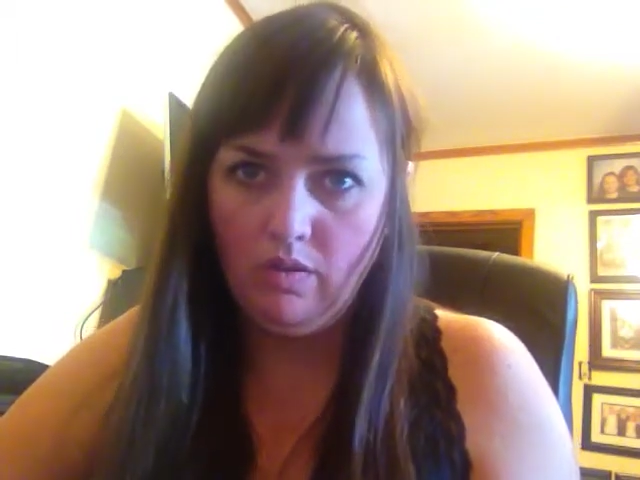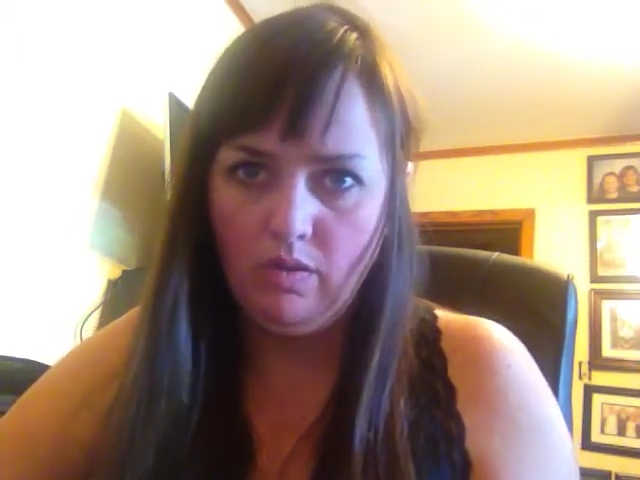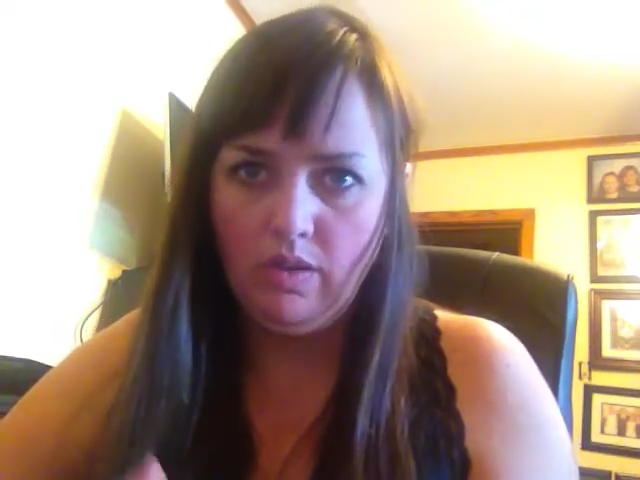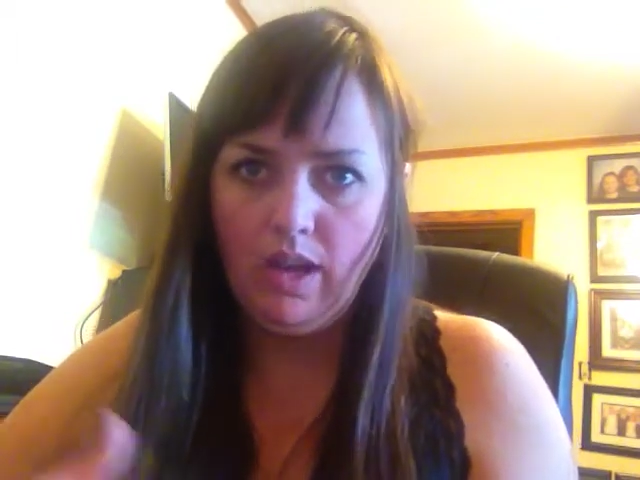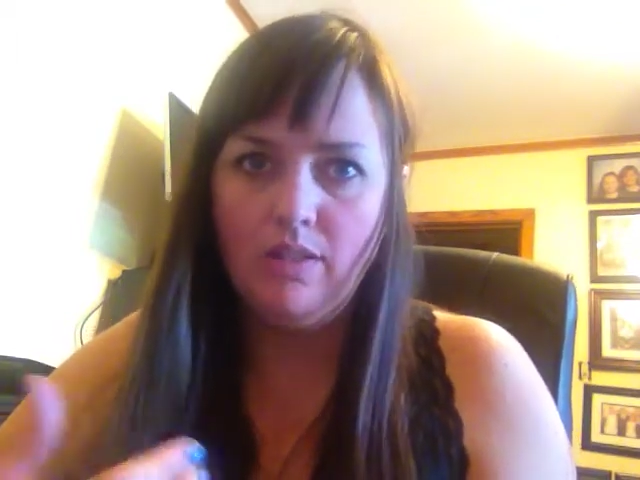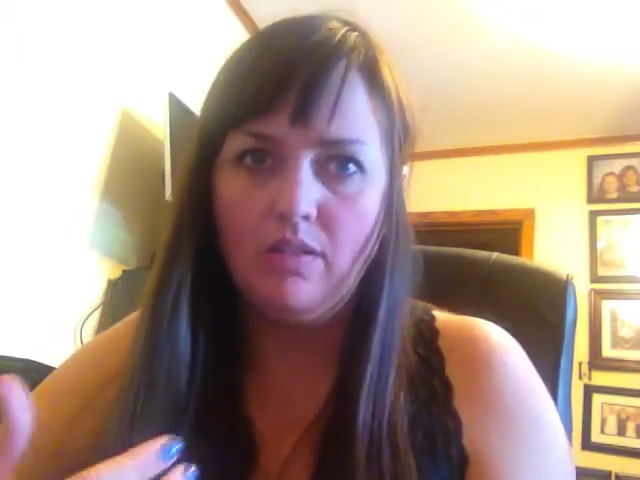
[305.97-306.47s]

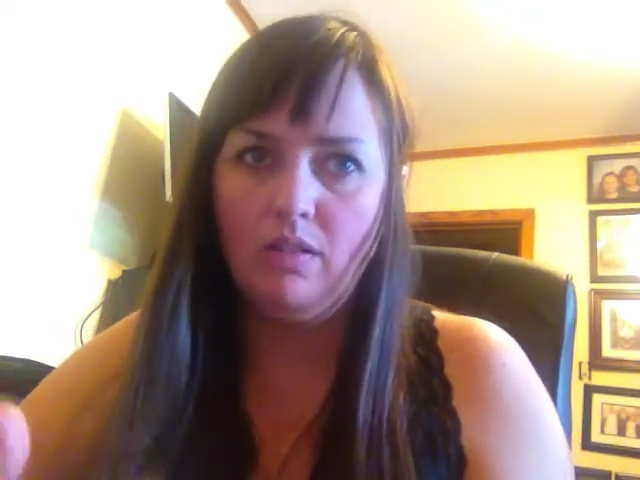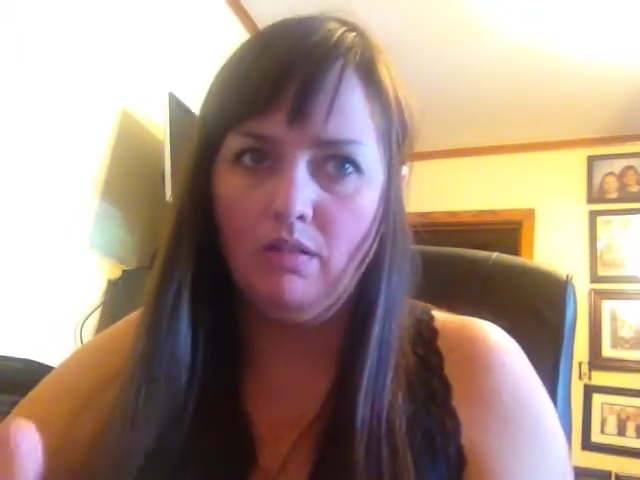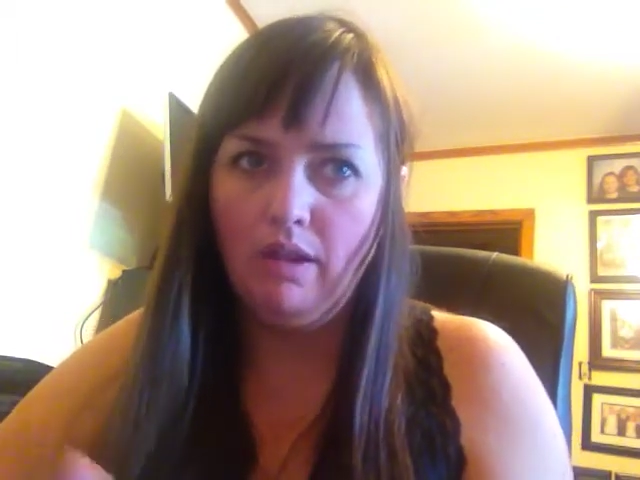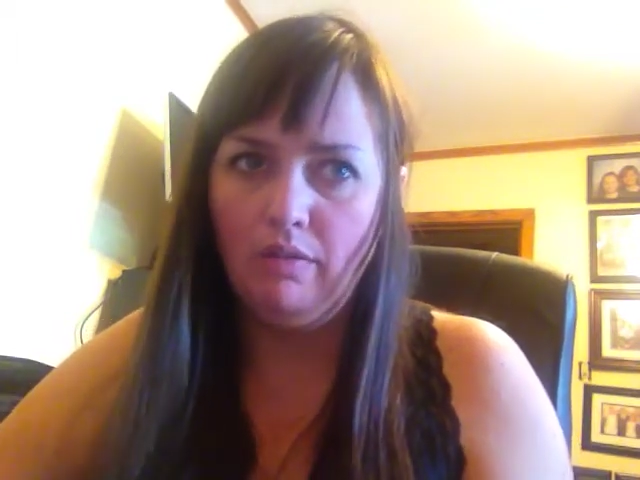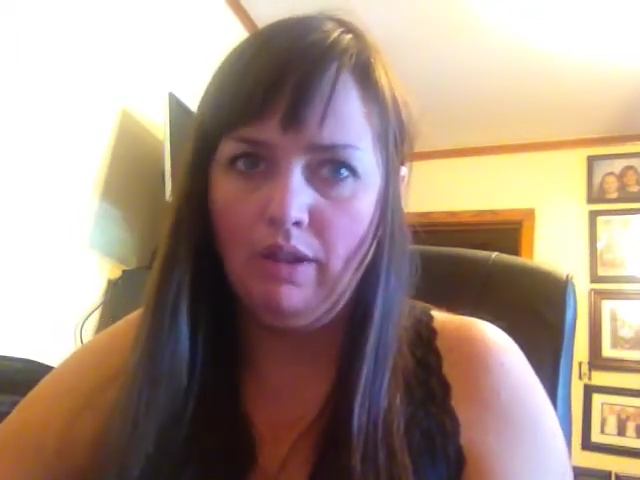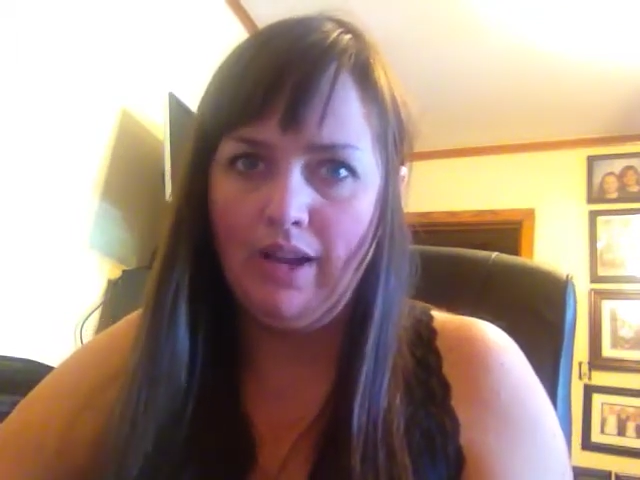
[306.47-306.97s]
So that's her
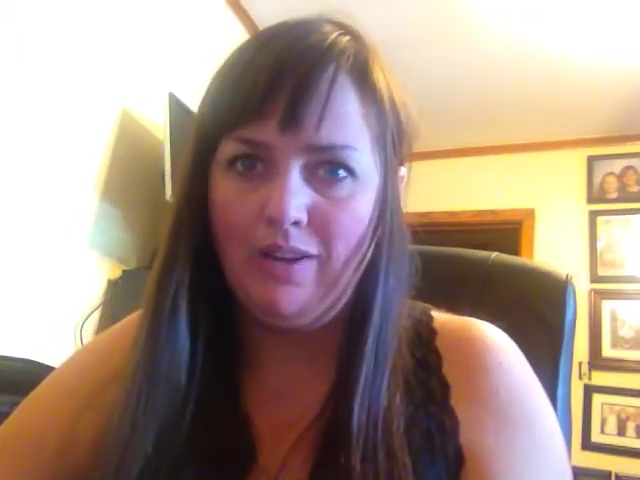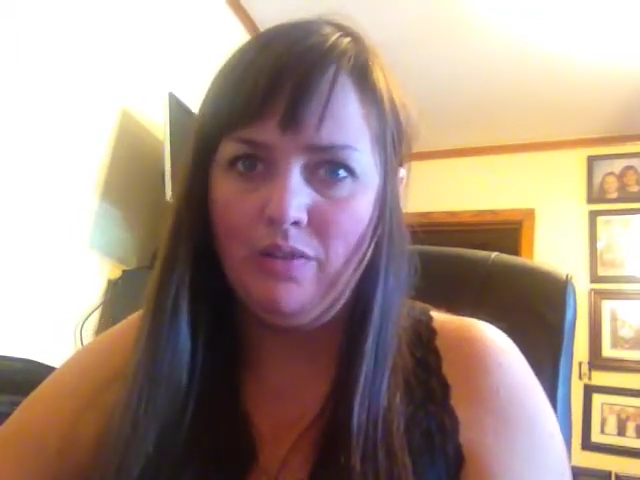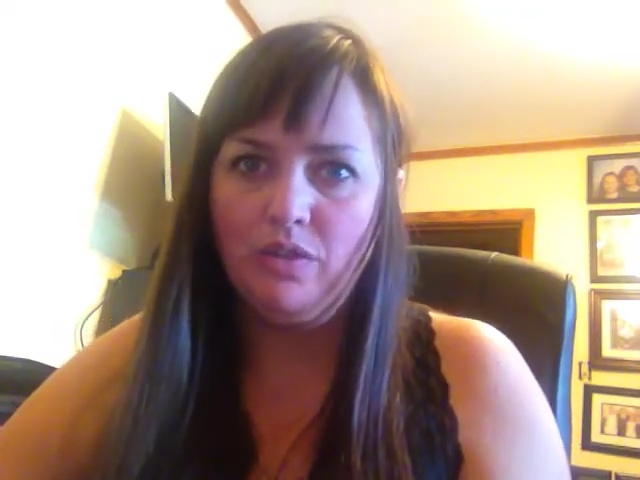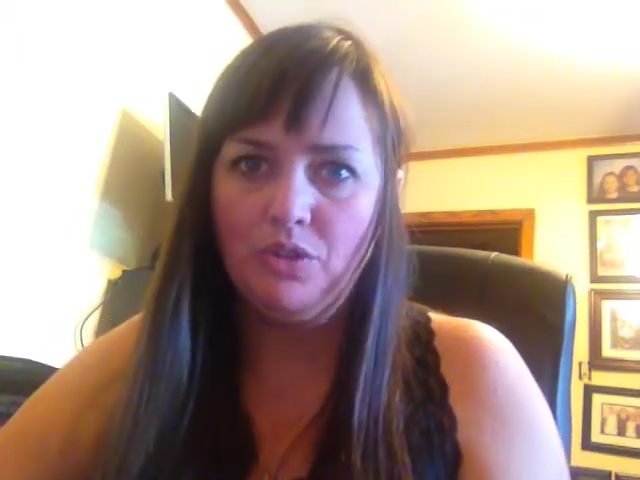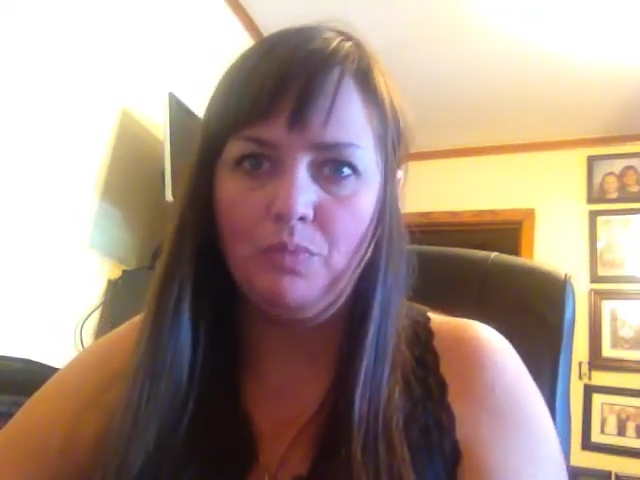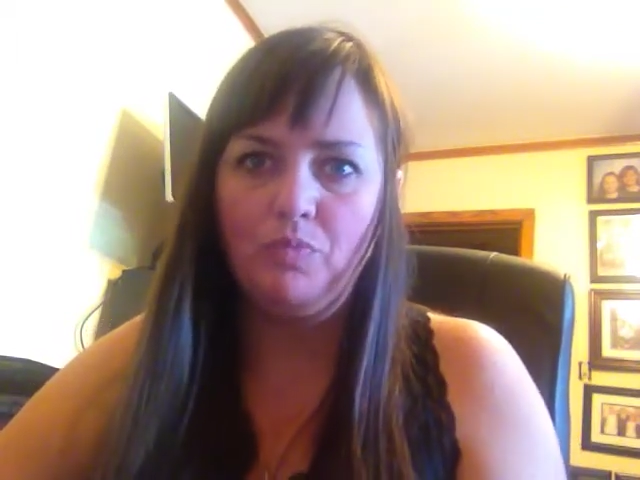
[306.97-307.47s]
love language.